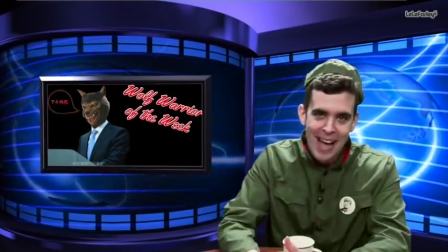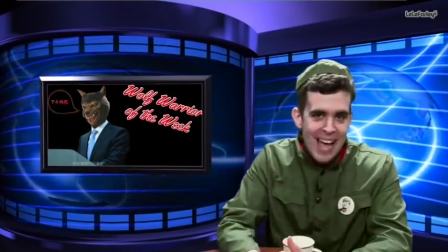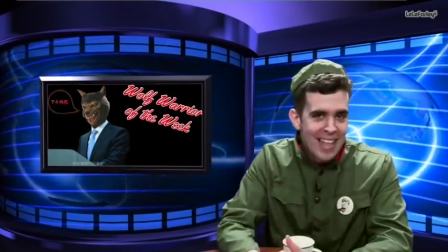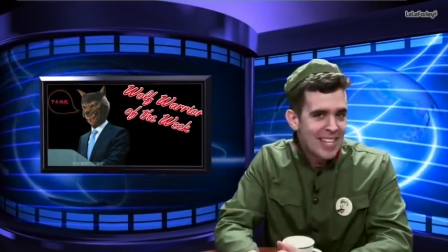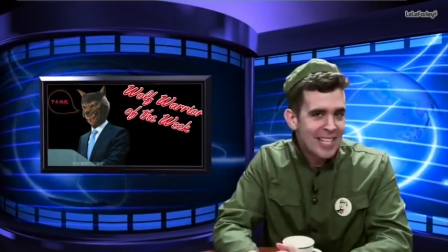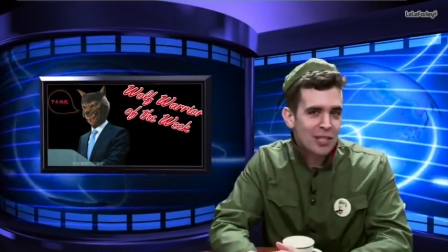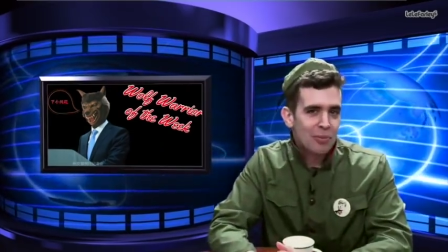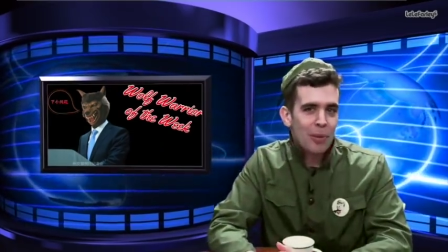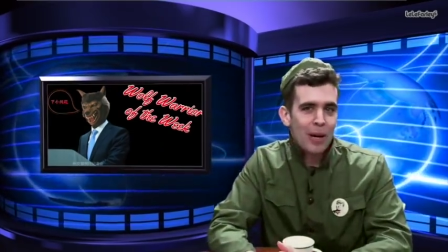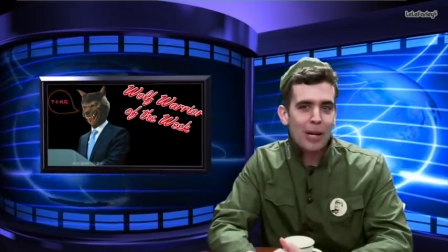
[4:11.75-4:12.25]

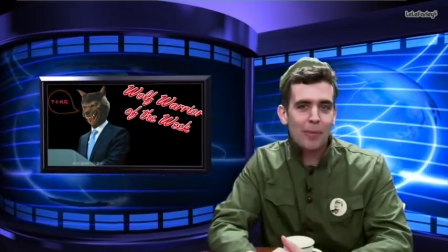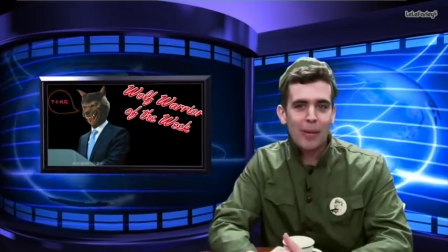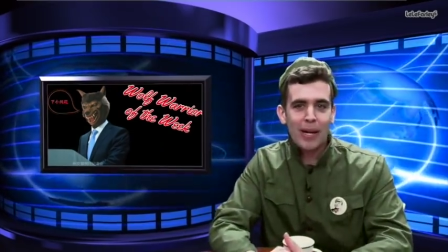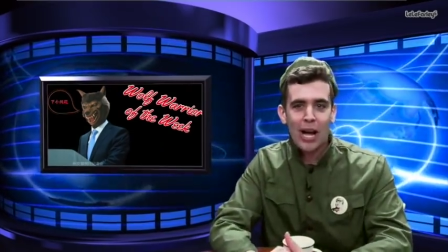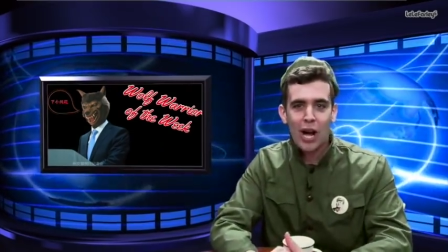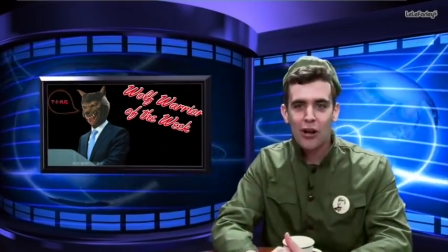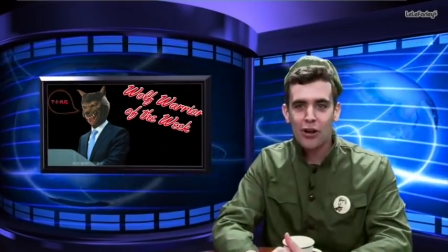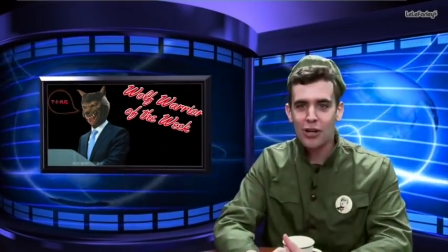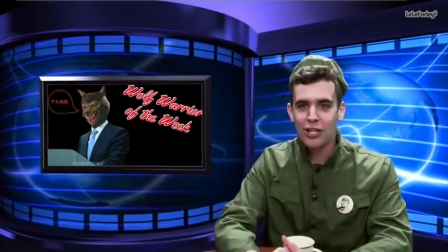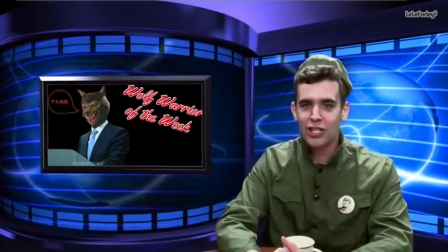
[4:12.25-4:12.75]
This week we
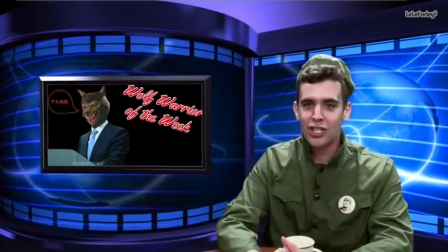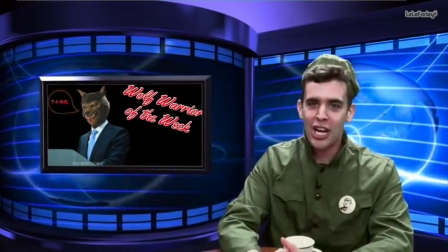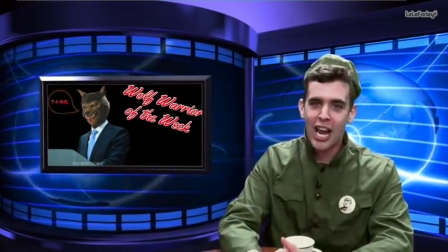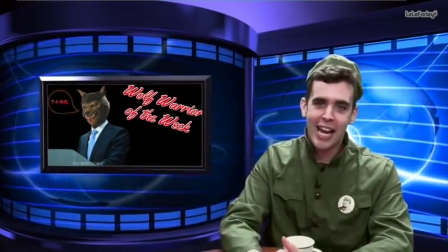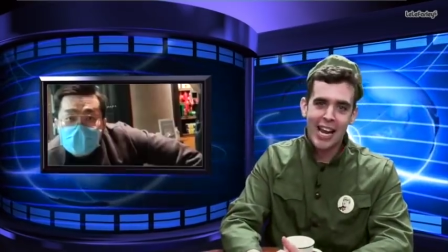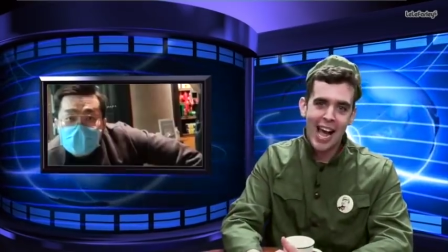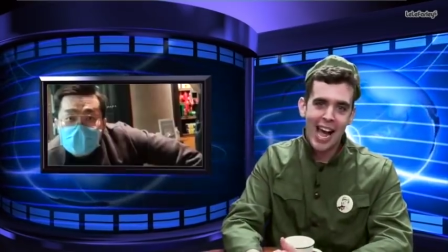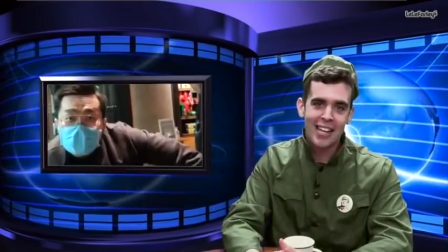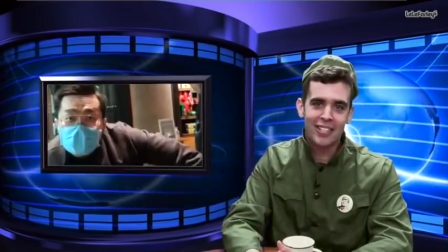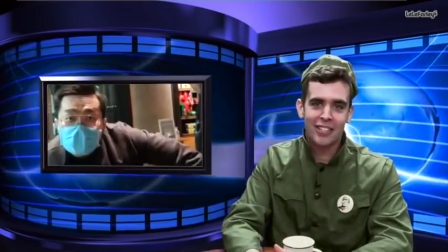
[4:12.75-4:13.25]
go to a
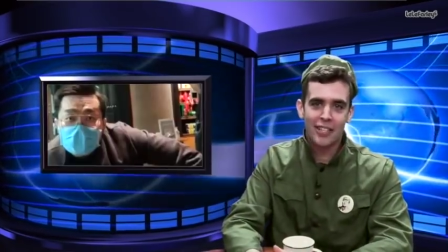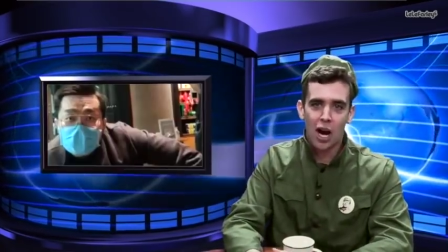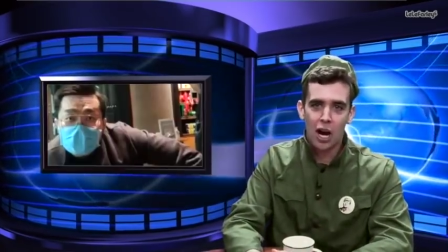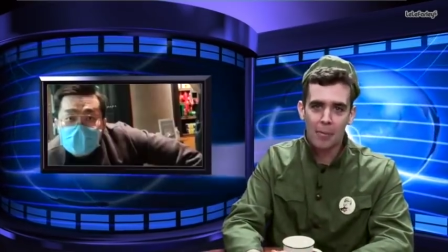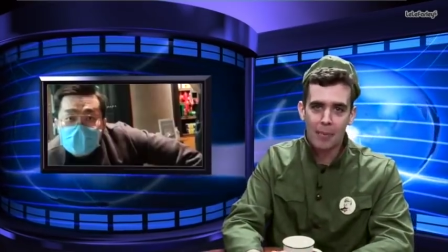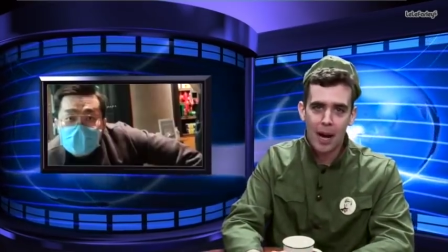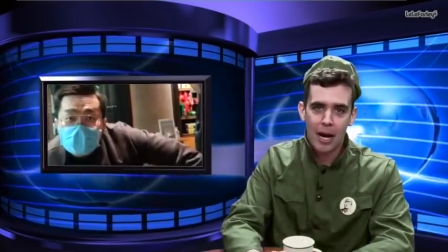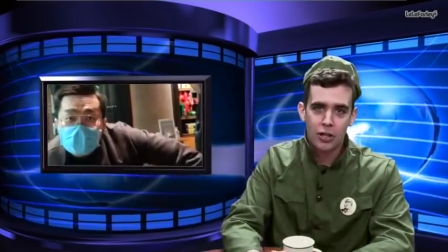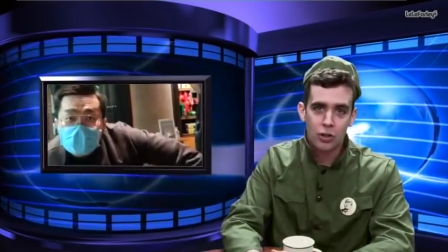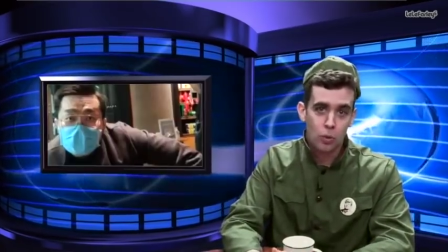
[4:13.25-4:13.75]
Shanghai
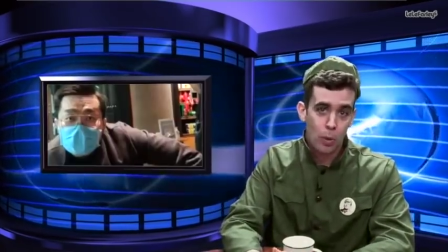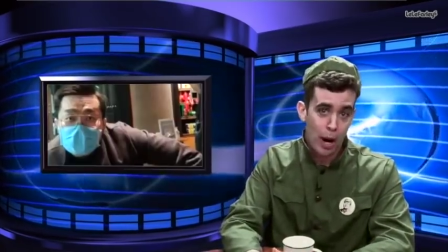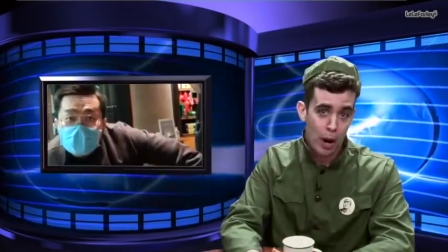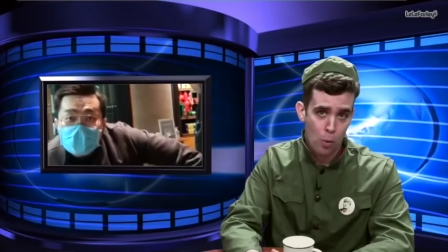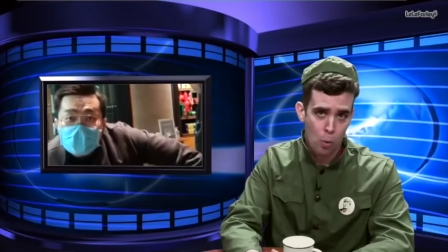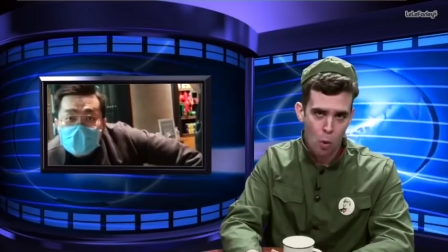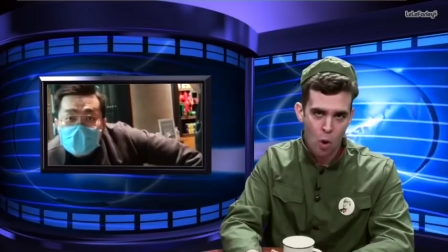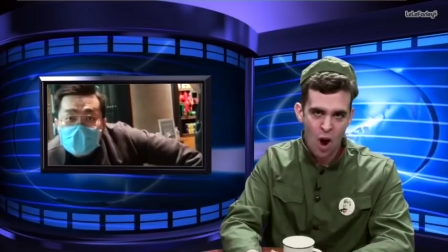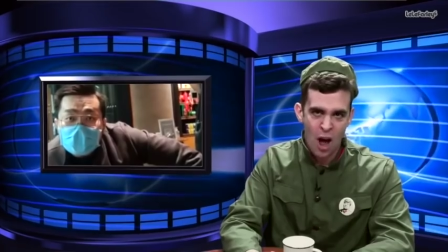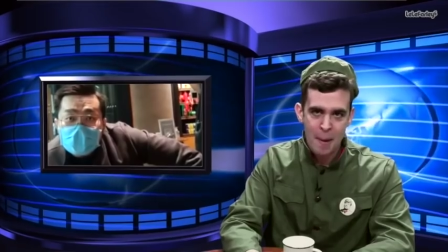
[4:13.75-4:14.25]
Starbucks where
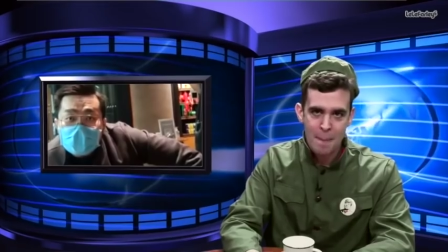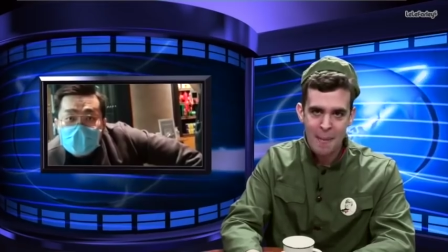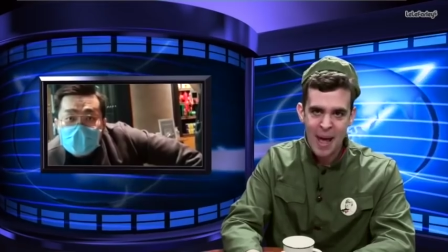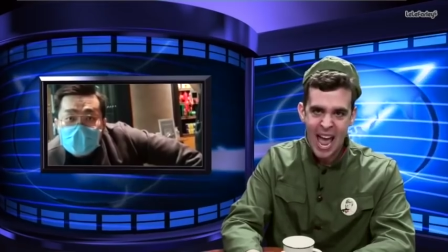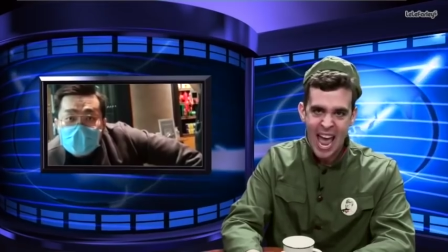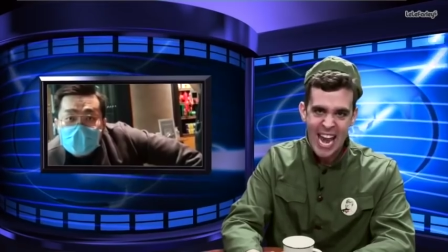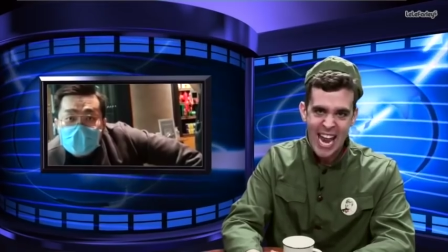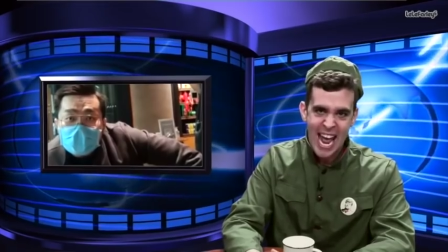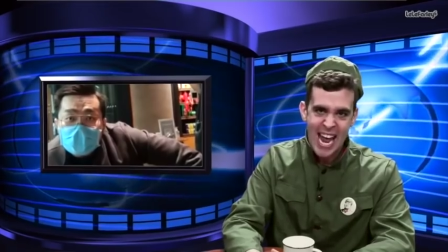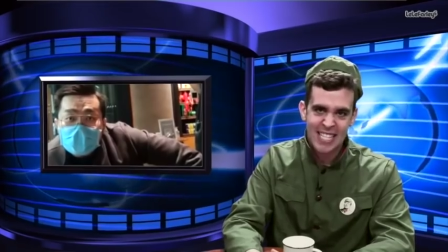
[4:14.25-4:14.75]
one
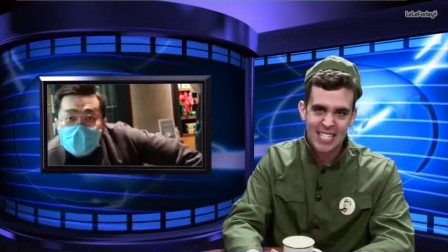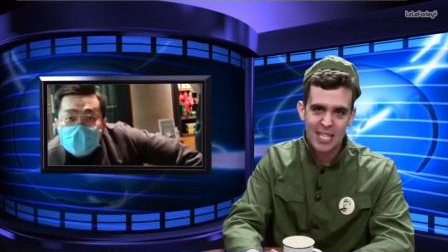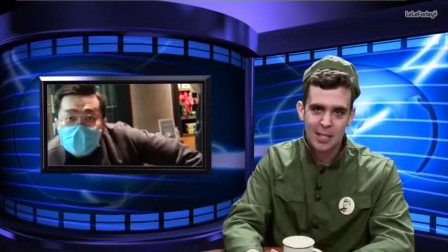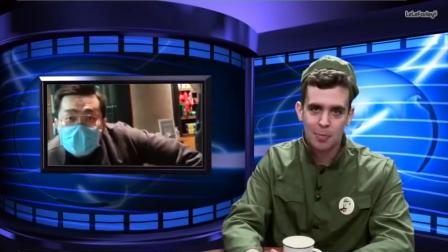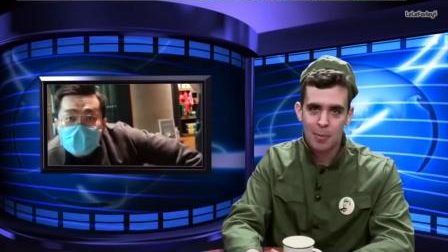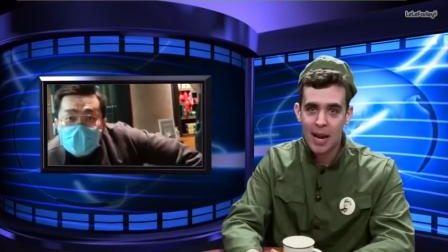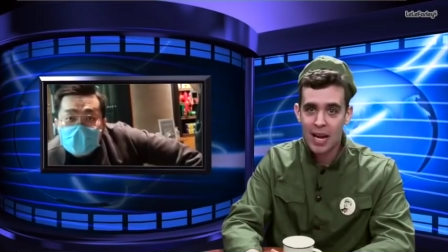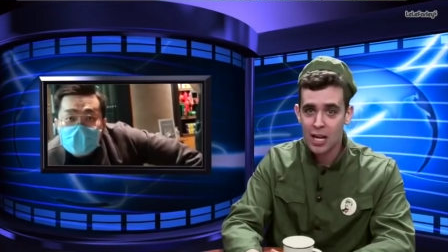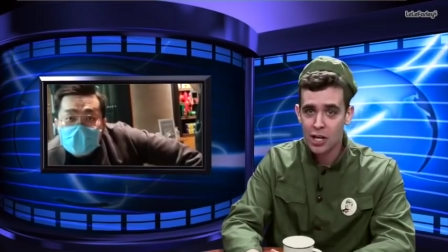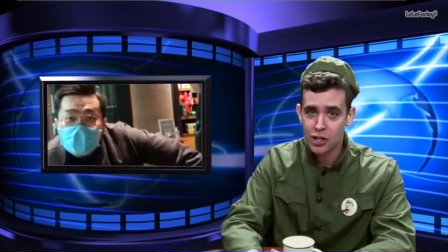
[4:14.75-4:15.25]
badass is
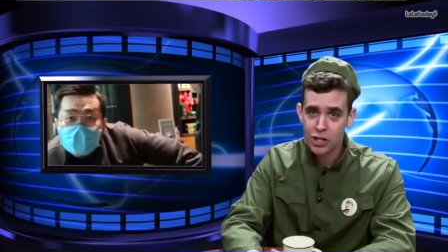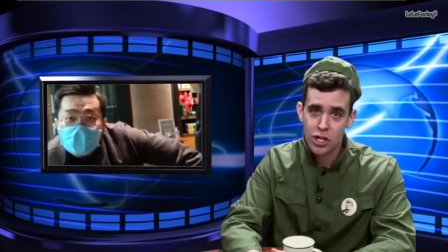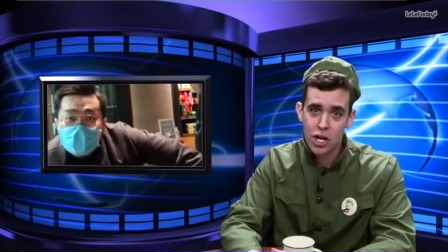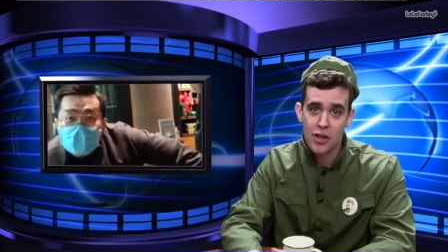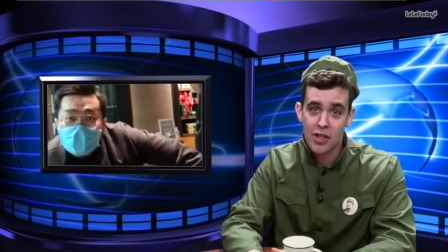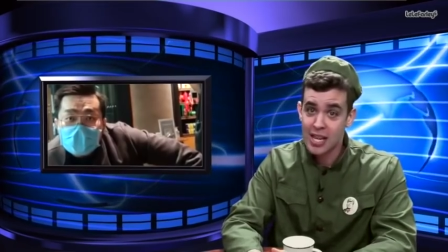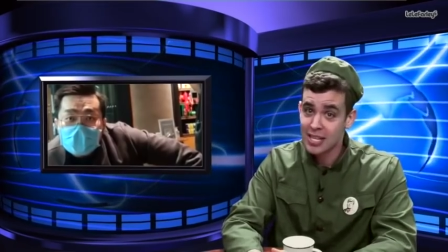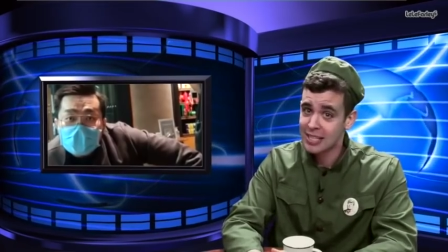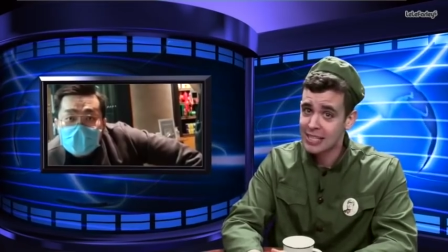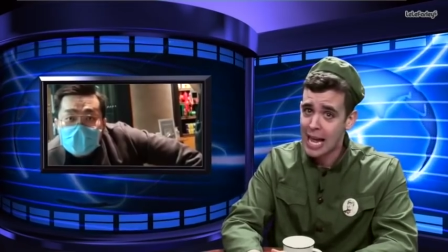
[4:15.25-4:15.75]
making sure
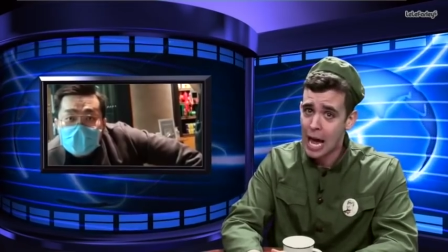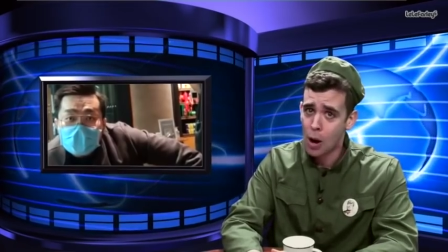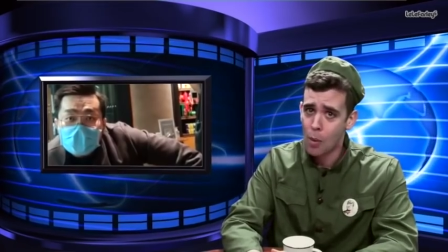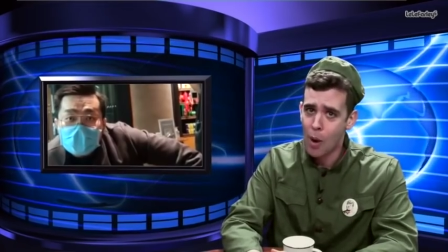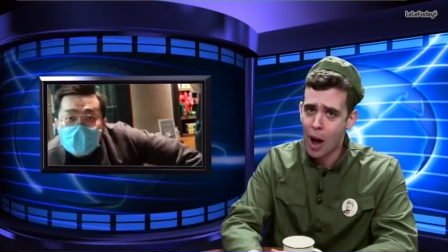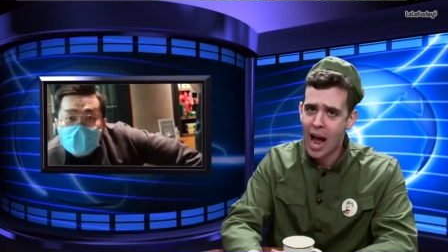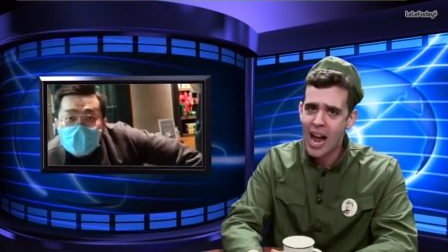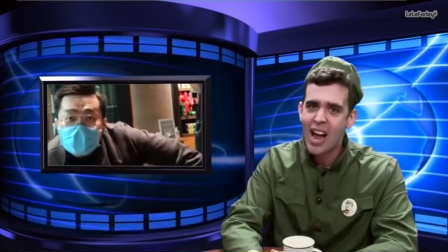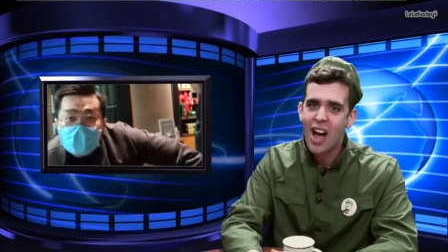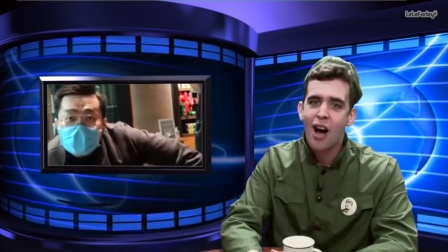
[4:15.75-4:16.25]
this Lao
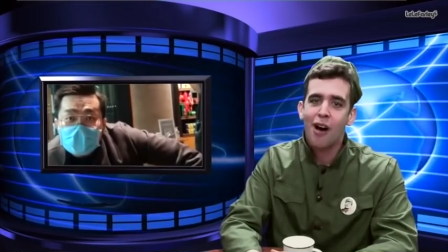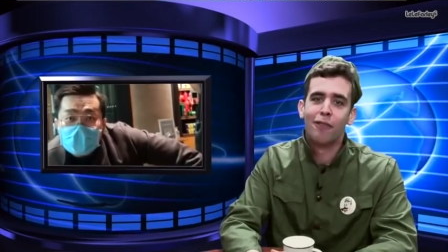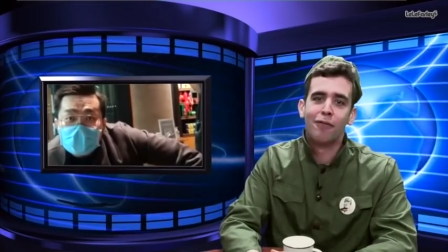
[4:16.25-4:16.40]
Wai